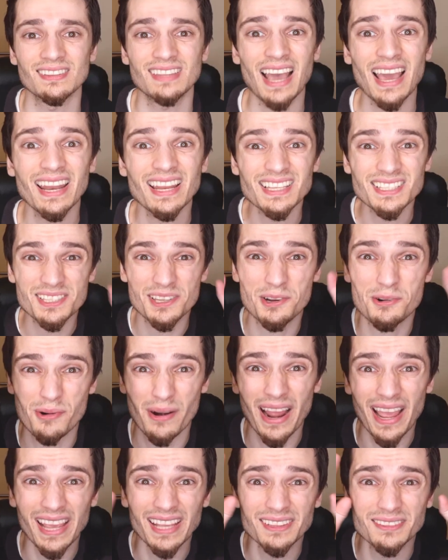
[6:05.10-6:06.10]
That is
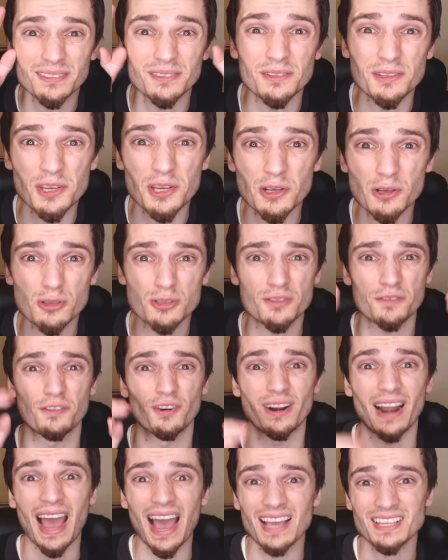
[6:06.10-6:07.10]
great news
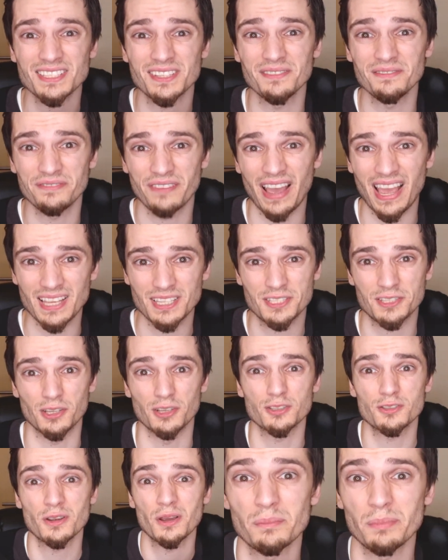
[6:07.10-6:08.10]
for us
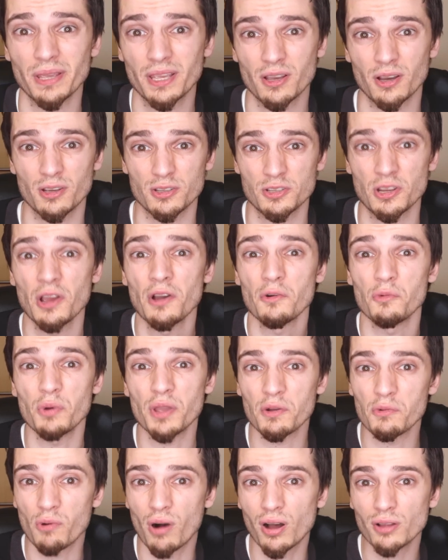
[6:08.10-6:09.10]
investors because
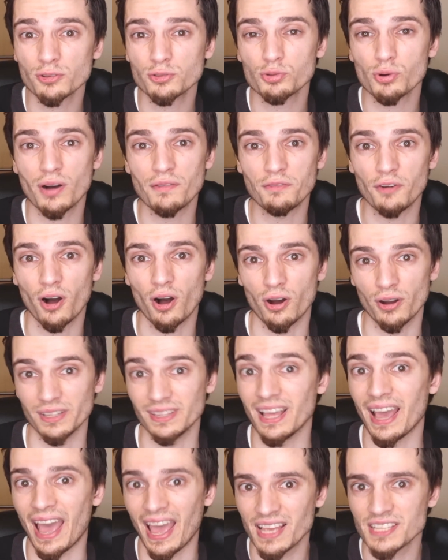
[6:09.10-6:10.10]
we want to
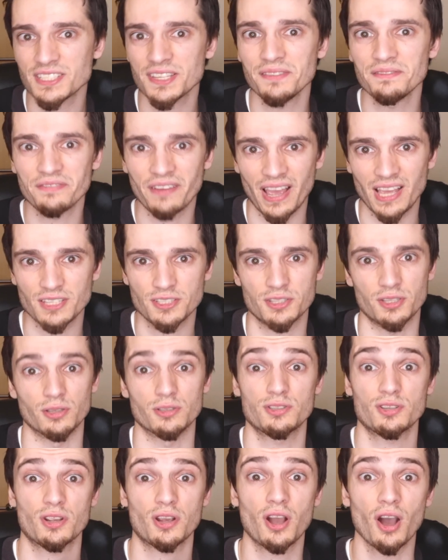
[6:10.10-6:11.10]
avoid, as
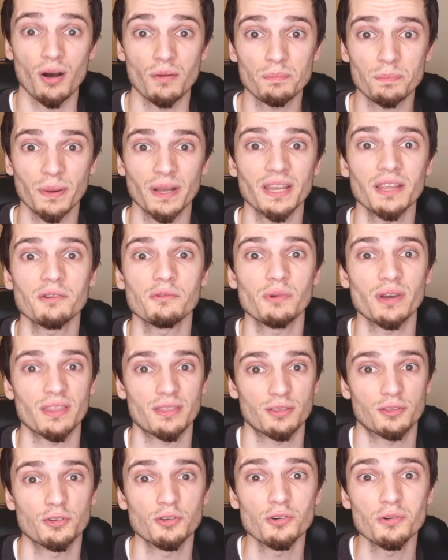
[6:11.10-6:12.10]
investors, company
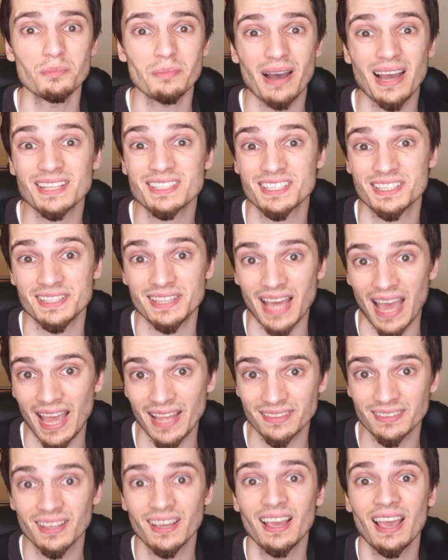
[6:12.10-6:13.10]
with too much
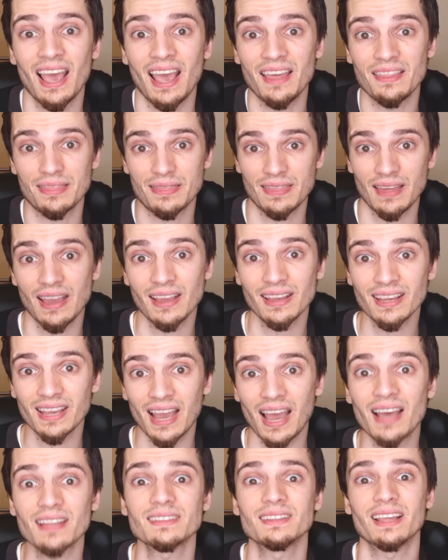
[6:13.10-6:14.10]
debt, and thank
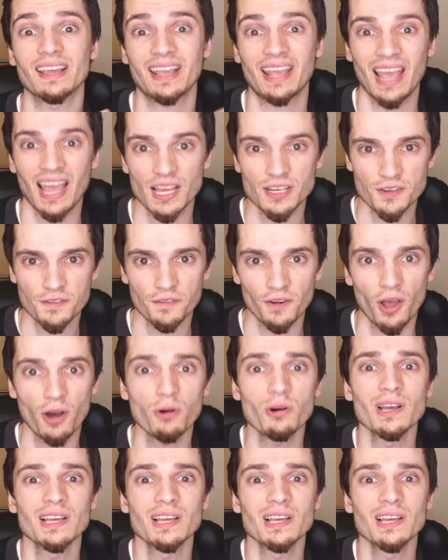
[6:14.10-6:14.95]
God the cash flow